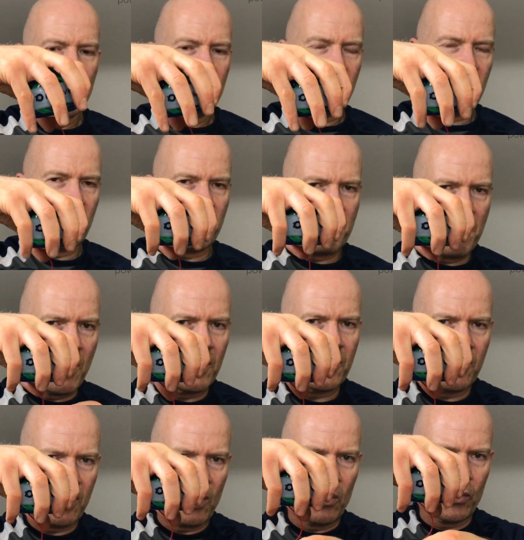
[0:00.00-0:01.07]
But it
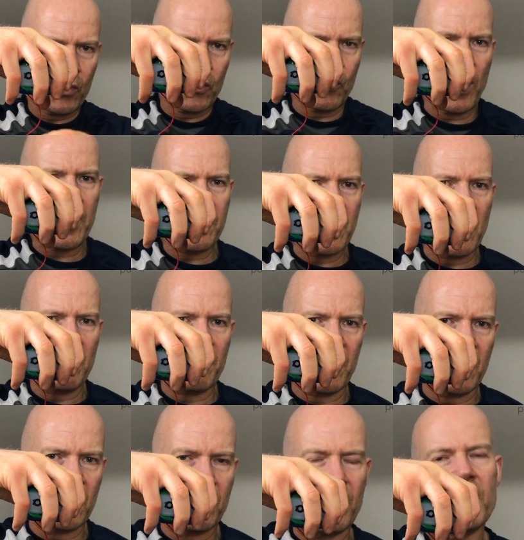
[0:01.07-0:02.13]
must go straight down,
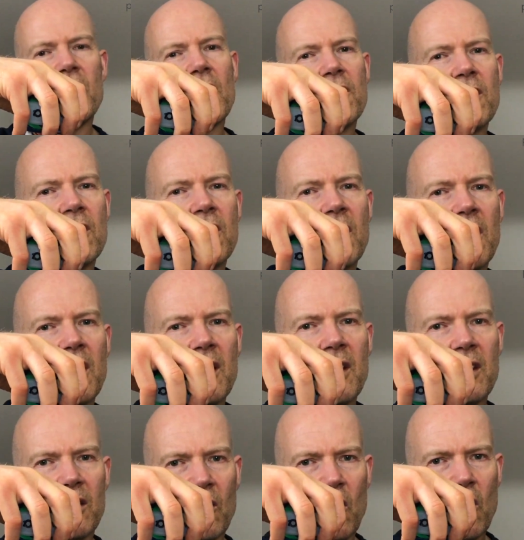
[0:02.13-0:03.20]
because if it doesn't,
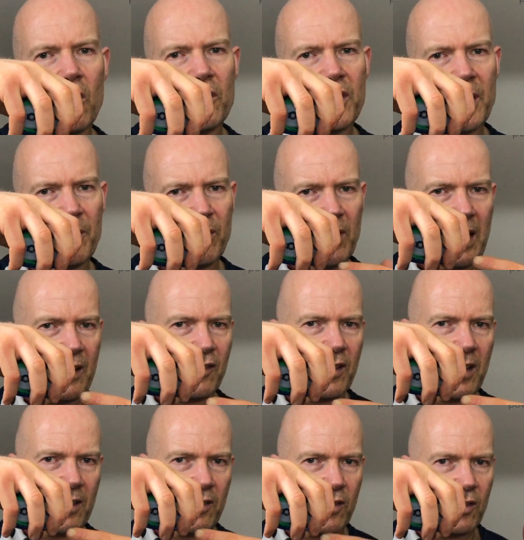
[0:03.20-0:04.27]
the cord tip will actually
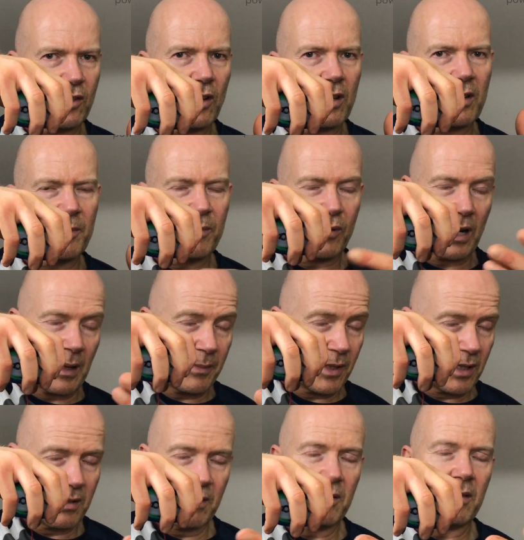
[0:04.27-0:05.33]
get stuck.
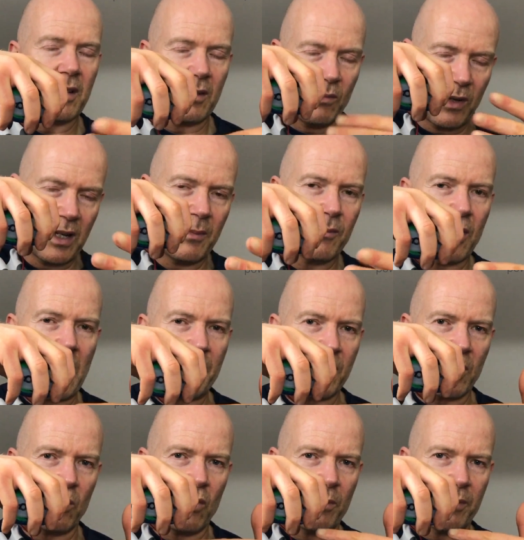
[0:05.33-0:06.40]
Perhaps it will, perhaps
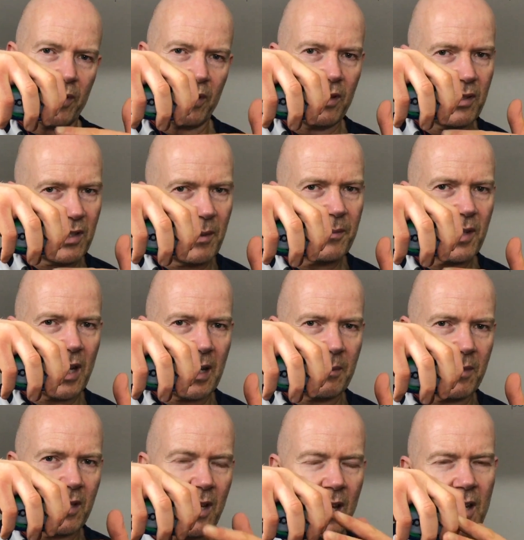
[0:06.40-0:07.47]
it won't, but
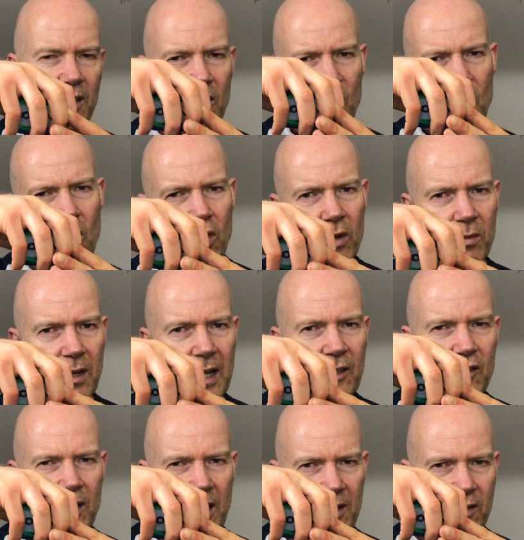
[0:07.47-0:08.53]
sometimes the cord will
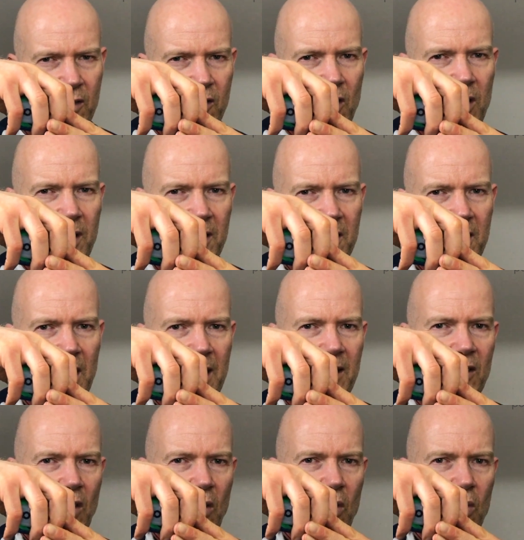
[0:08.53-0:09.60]
actually get stuck inside
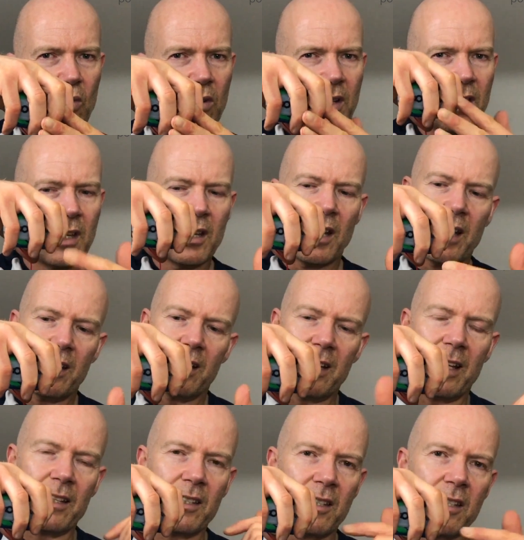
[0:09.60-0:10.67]
in the hole and it'll
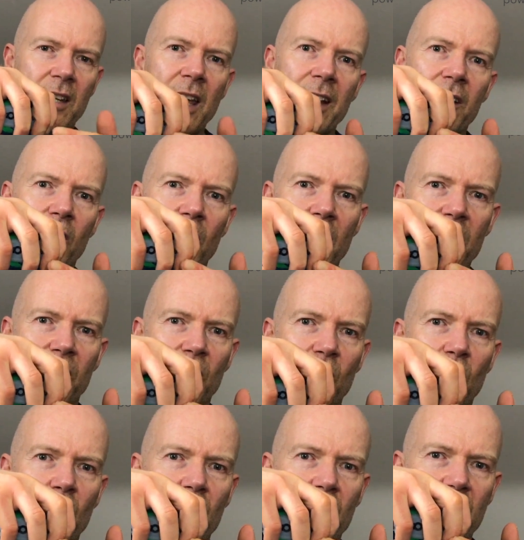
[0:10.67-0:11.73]
get snagged around the
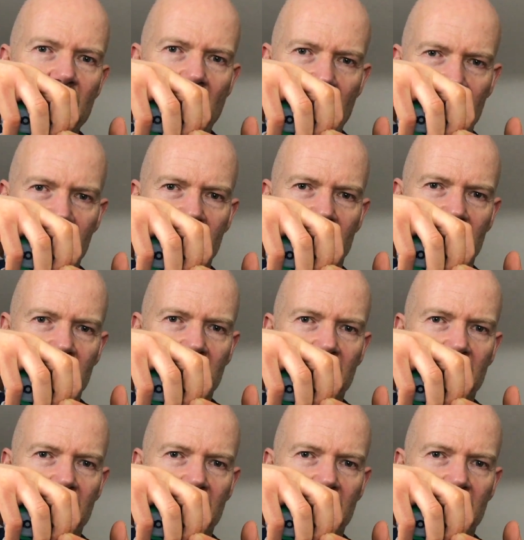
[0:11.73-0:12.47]
rotor's axle.